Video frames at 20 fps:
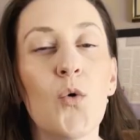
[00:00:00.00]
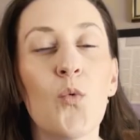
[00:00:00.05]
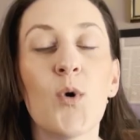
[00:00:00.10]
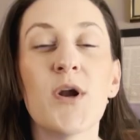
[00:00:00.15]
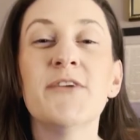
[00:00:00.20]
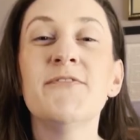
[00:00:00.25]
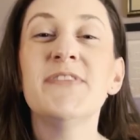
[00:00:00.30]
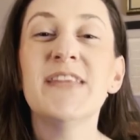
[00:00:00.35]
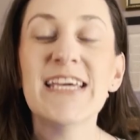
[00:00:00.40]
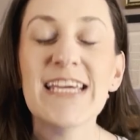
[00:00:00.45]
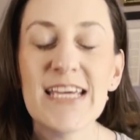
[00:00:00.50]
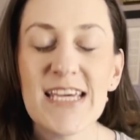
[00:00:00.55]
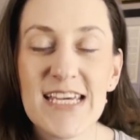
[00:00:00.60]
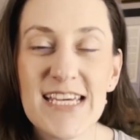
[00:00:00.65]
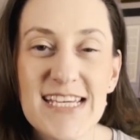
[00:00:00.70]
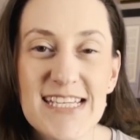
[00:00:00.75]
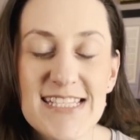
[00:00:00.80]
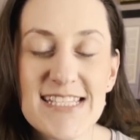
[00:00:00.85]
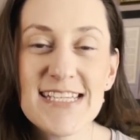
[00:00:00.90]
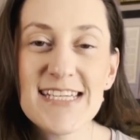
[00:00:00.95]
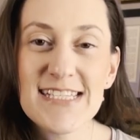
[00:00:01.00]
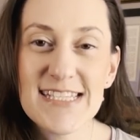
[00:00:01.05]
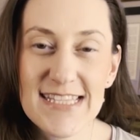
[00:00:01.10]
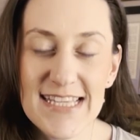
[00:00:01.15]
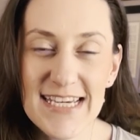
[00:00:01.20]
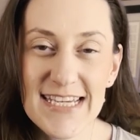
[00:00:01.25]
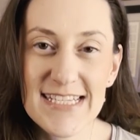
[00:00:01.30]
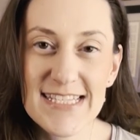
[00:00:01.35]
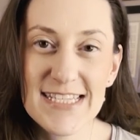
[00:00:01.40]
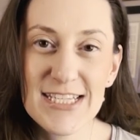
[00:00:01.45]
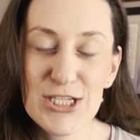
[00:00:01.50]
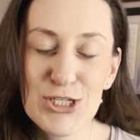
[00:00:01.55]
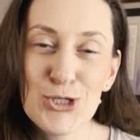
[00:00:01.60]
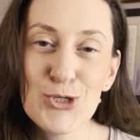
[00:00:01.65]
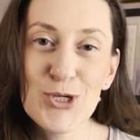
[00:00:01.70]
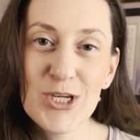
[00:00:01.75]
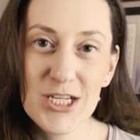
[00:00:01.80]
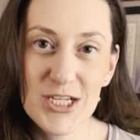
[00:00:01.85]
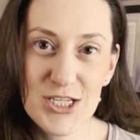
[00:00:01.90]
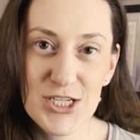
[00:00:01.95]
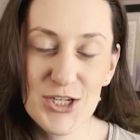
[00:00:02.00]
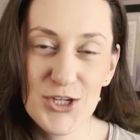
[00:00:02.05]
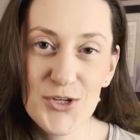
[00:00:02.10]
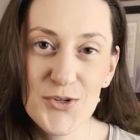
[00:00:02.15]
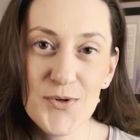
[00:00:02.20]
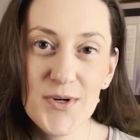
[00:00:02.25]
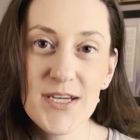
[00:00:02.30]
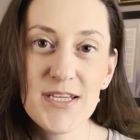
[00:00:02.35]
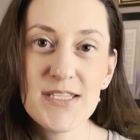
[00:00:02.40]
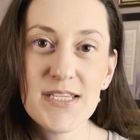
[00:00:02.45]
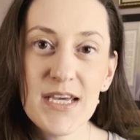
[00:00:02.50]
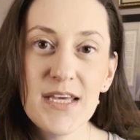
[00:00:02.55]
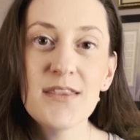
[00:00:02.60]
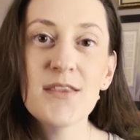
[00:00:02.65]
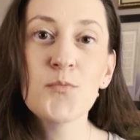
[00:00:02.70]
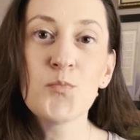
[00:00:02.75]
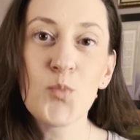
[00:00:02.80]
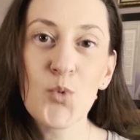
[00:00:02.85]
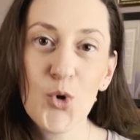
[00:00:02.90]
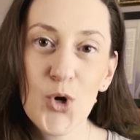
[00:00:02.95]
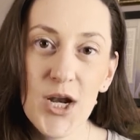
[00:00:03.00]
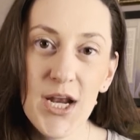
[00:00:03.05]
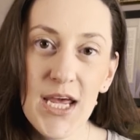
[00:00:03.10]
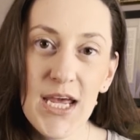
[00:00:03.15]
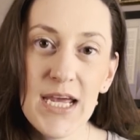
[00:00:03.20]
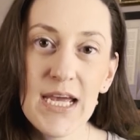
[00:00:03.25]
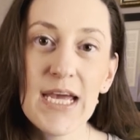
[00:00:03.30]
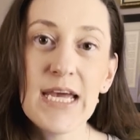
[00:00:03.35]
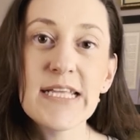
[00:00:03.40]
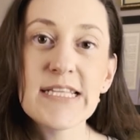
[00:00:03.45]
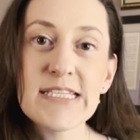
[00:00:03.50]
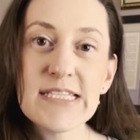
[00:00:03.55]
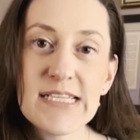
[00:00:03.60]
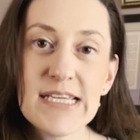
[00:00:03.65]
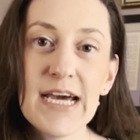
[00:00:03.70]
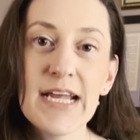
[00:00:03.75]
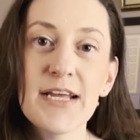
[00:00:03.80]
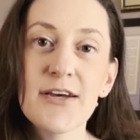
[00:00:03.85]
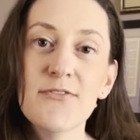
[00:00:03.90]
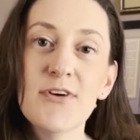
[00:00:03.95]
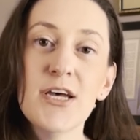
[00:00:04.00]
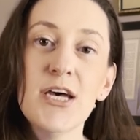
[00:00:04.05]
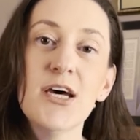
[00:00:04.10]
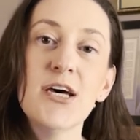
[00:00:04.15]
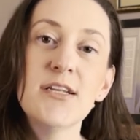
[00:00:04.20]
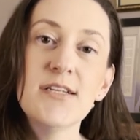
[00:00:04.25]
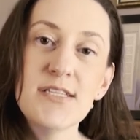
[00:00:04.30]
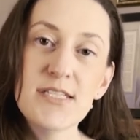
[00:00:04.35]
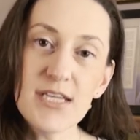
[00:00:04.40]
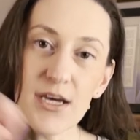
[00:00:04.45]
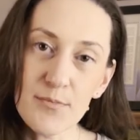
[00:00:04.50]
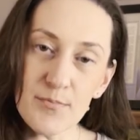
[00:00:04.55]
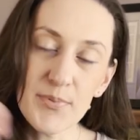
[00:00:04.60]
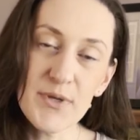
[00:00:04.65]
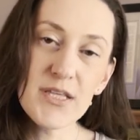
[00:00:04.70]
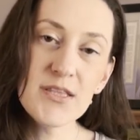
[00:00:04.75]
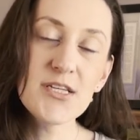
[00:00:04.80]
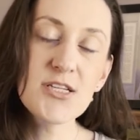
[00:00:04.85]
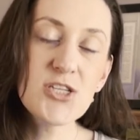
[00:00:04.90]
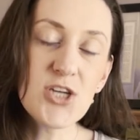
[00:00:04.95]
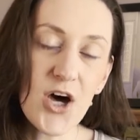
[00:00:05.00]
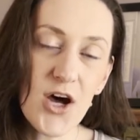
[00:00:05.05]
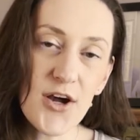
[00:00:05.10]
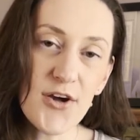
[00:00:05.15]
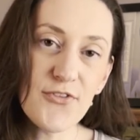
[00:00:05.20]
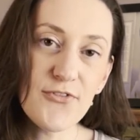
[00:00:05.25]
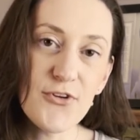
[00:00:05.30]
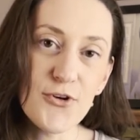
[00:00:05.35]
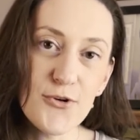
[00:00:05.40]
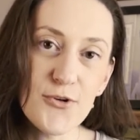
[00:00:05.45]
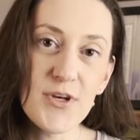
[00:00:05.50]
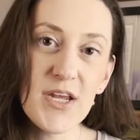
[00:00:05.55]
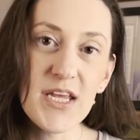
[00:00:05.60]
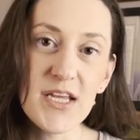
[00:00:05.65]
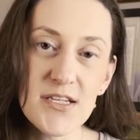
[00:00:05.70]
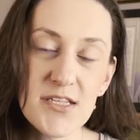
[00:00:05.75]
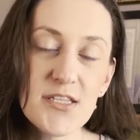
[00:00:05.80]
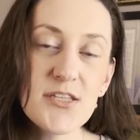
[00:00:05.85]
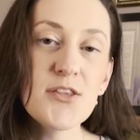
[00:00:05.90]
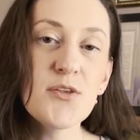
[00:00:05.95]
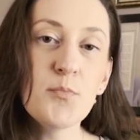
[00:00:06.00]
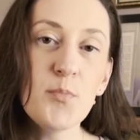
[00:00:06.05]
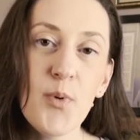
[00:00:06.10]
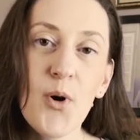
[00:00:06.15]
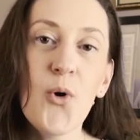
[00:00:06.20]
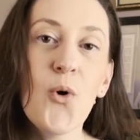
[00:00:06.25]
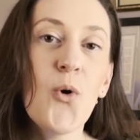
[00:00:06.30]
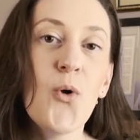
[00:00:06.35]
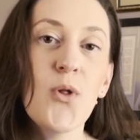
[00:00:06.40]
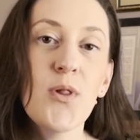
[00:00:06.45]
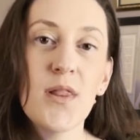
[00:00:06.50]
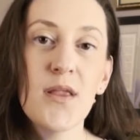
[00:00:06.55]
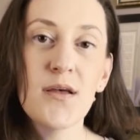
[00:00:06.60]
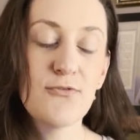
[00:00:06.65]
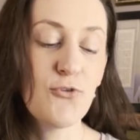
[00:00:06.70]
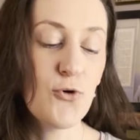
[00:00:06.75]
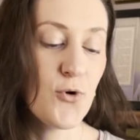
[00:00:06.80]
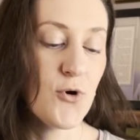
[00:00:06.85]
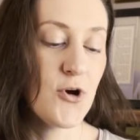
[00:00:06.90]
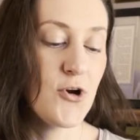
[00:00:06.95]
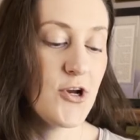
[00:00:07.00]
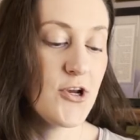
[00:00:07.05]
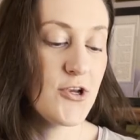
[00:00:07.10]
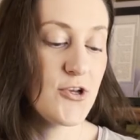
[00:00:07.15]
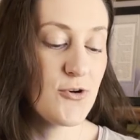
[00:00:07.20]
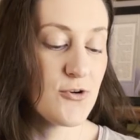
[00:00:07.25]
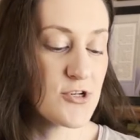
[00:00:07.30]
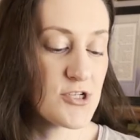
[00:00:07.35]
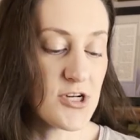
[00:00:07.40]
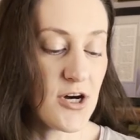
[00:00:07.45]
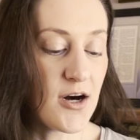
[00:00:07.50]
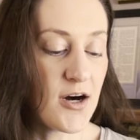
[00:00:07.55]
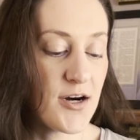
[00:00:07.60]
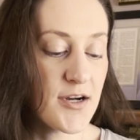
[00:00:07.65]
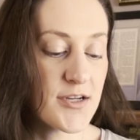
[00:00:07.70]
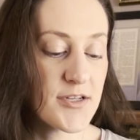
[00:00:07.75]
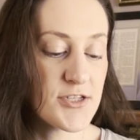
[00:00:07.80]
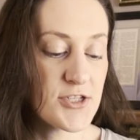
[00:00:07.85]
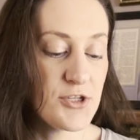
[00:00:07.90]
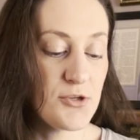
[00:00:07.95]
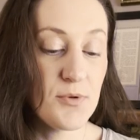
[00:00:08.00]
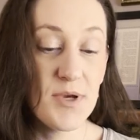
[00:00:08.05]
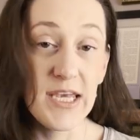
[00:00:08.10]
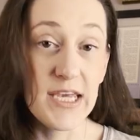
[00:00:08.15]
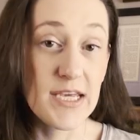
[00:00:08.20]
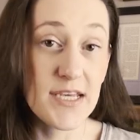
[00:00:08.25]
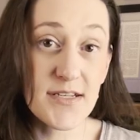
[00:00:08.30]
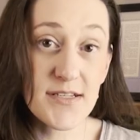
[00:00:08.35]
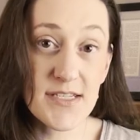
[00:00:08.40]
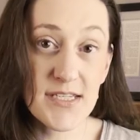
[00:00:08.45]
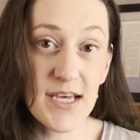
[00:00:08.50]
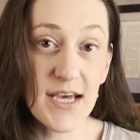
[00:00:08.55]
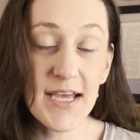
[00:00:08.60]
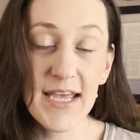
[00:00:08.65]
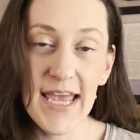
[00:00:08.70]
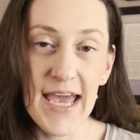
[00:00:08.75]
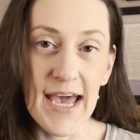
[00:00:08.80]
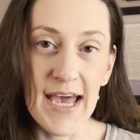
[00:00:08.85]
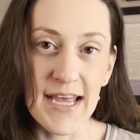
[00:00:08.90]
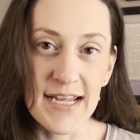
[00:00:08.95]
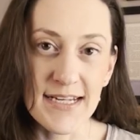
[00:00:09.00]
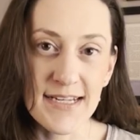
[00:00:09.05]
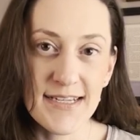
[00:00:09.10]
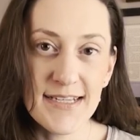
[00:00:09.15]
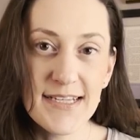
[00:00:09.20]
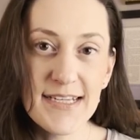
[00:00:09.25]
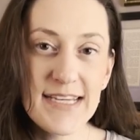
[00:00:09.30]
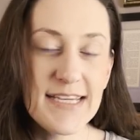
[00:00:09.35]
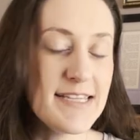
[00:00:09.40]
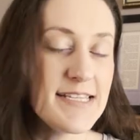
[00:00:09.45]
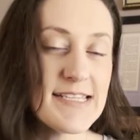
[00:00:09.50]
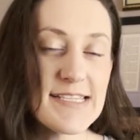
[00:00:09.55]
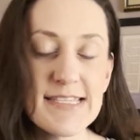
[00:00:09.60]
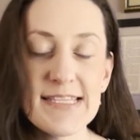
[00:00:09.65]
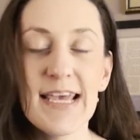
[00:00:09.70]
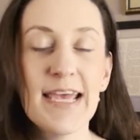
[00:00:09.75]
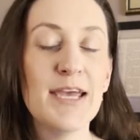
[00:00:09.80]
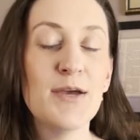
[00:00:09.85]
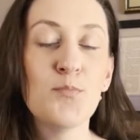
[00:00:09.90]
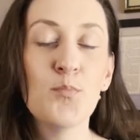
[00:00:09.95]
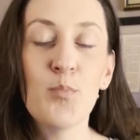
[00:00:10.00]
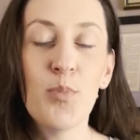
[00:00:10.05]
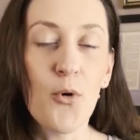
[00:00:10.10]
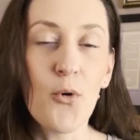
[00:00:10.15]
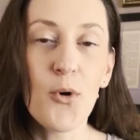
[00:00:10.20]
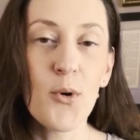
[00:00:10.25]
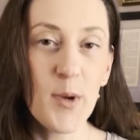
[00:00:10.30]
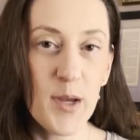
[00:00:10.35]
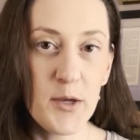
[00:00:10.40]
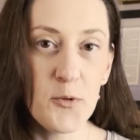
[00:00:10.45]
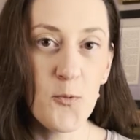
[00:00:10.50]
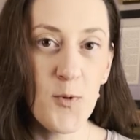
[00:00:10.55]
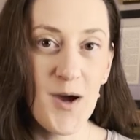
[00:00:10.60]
One of the easiest things that you can do is in the morning, instead of dumping the dog food into the bowl for your dog to eat again in the same boring